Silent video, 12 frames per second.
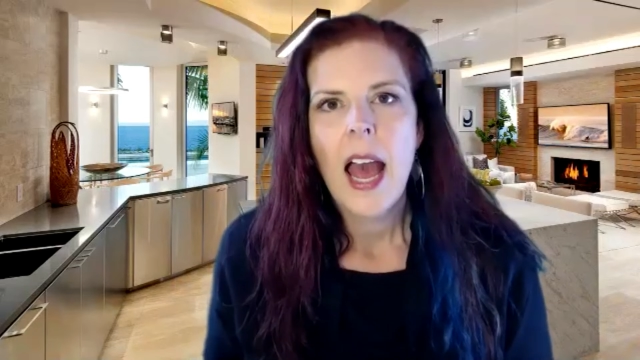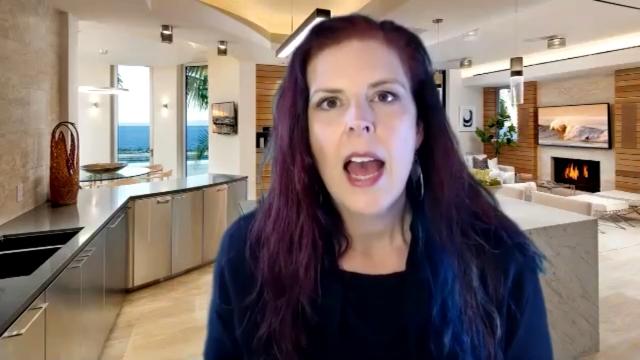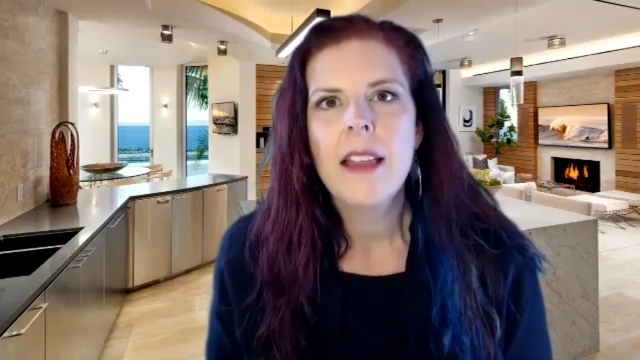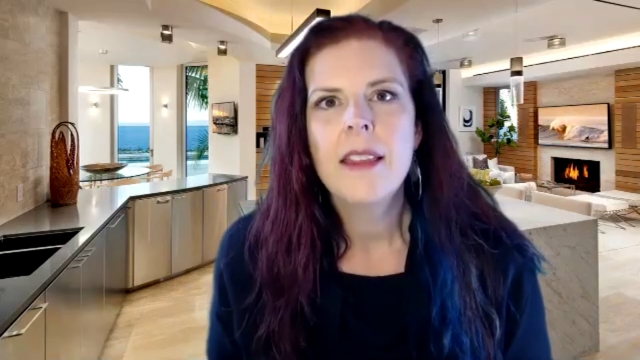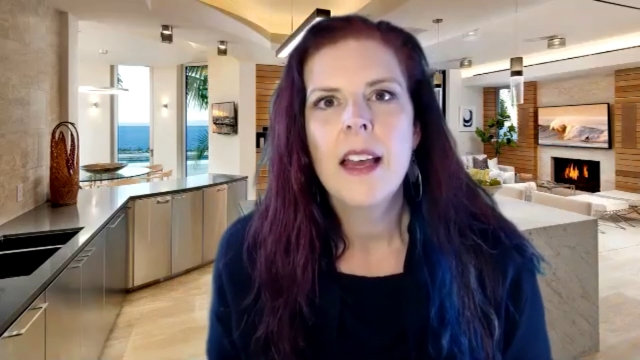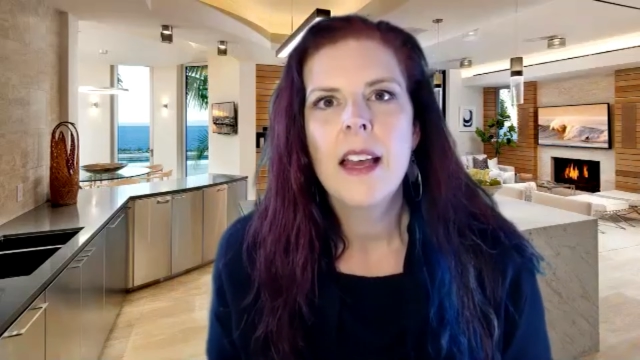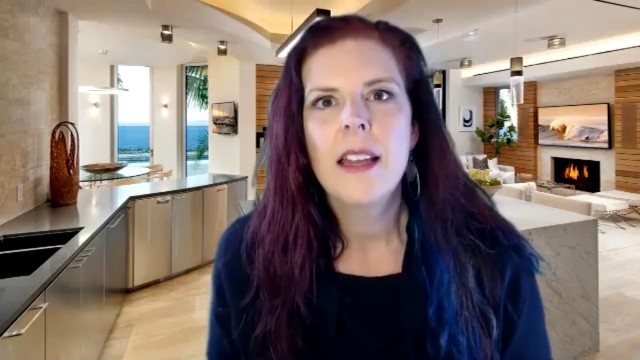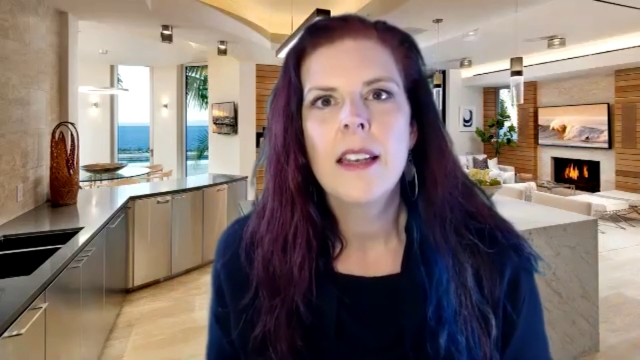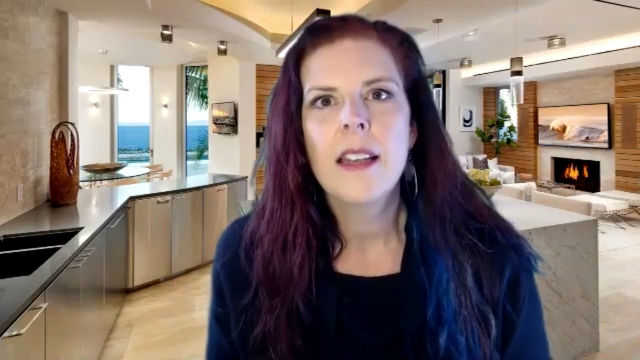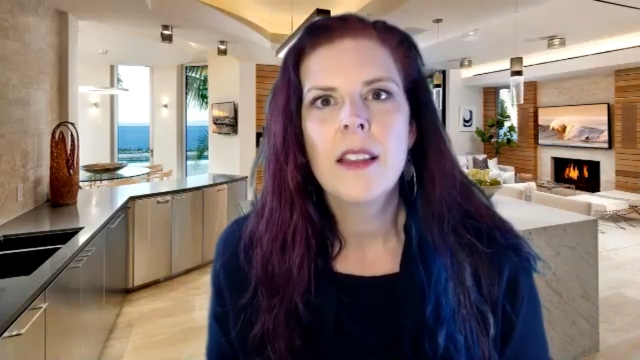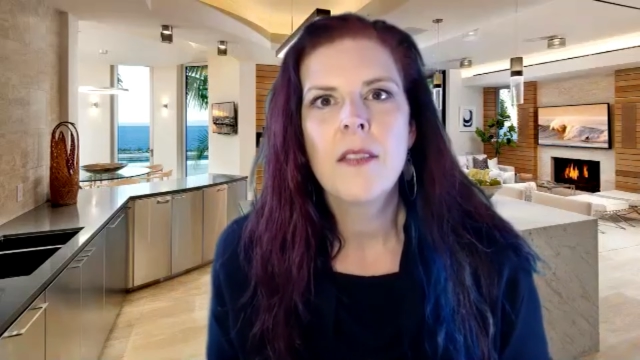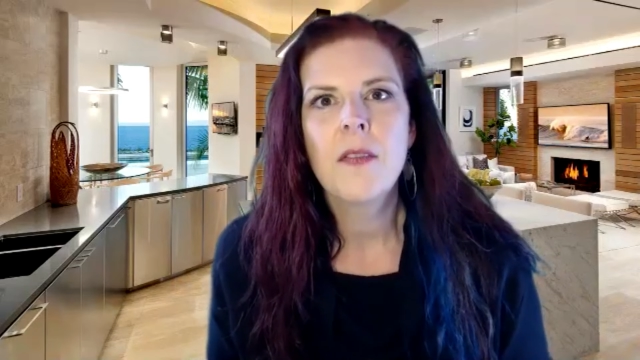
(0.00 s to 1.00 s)
And
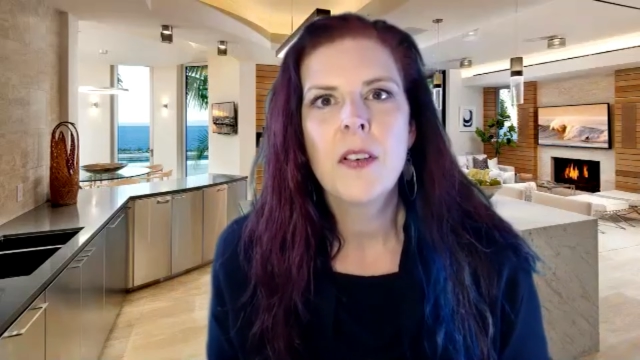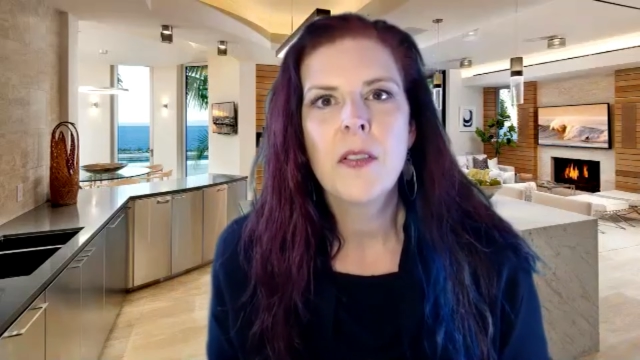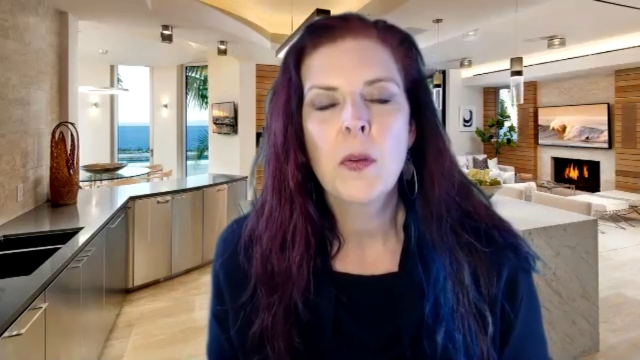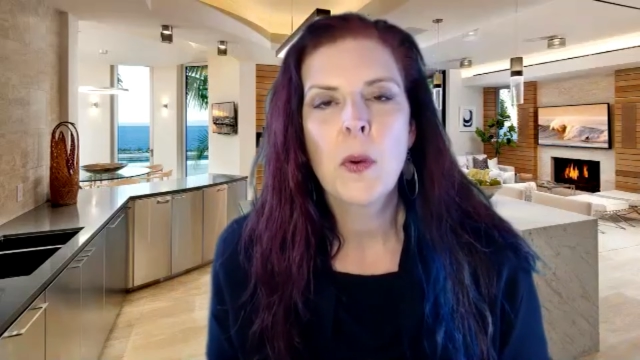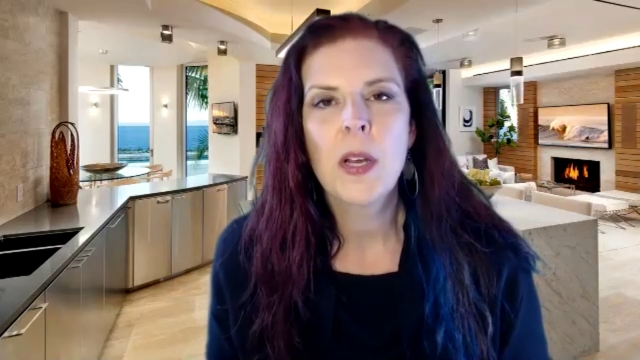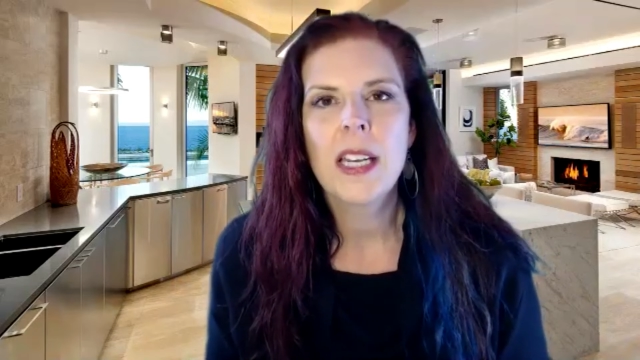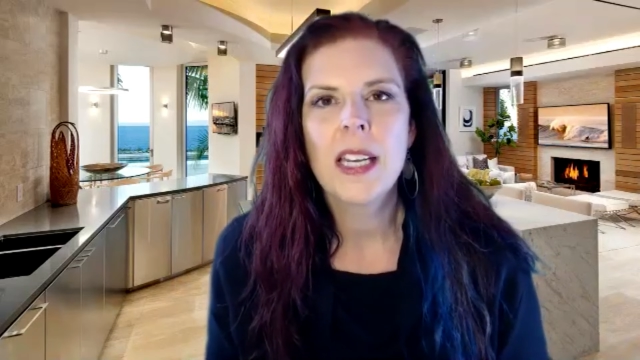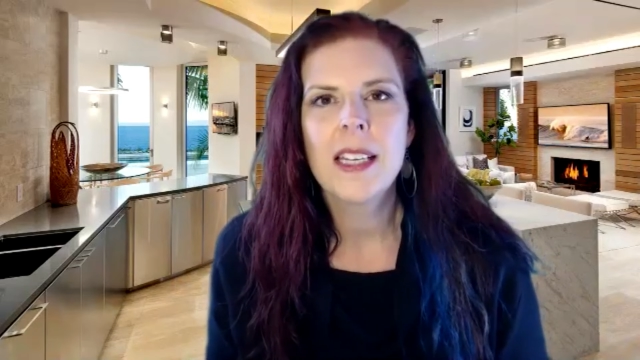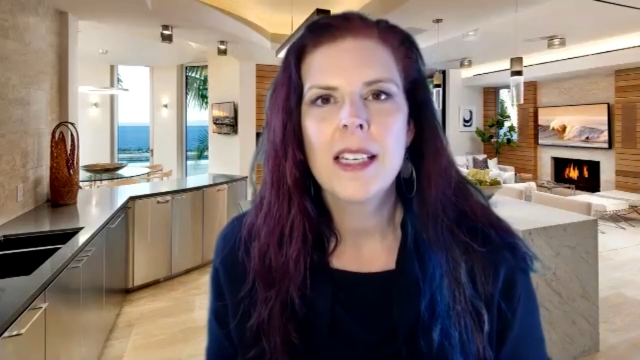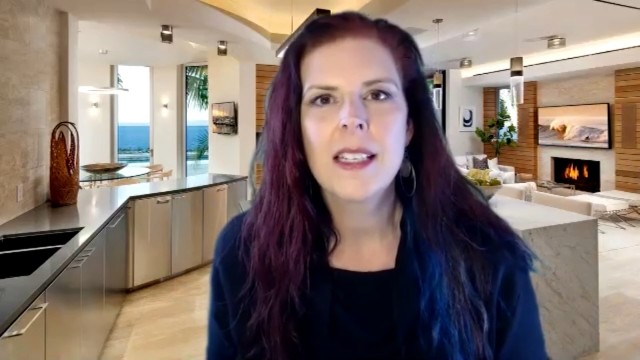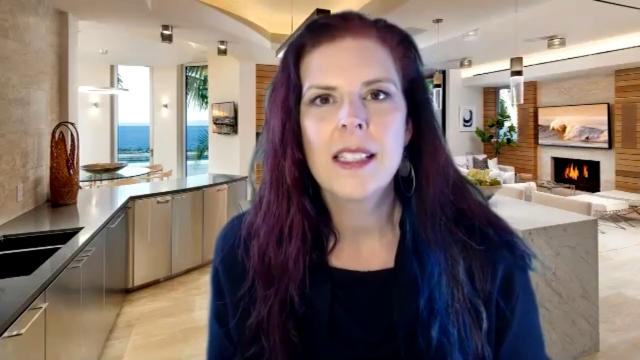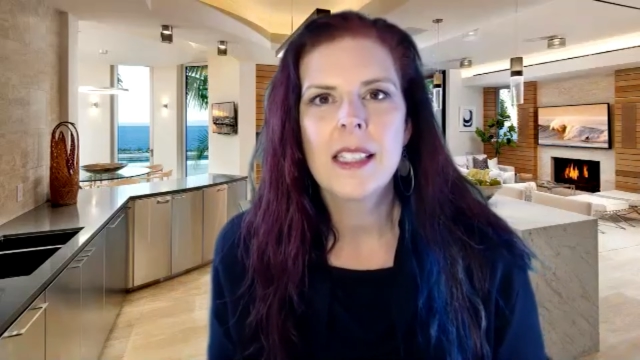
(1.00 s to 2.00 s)
then the fifth one
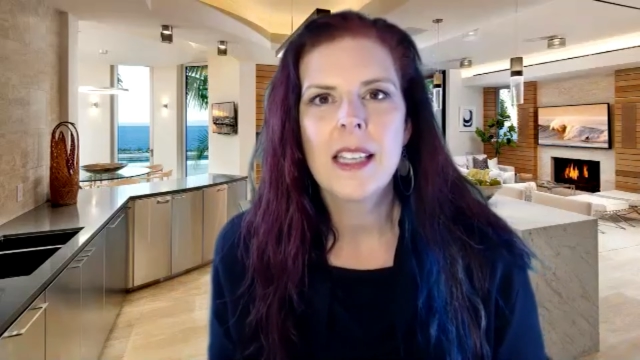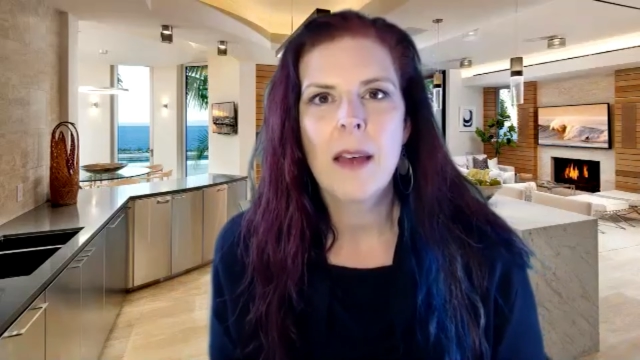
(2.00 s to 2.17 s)
is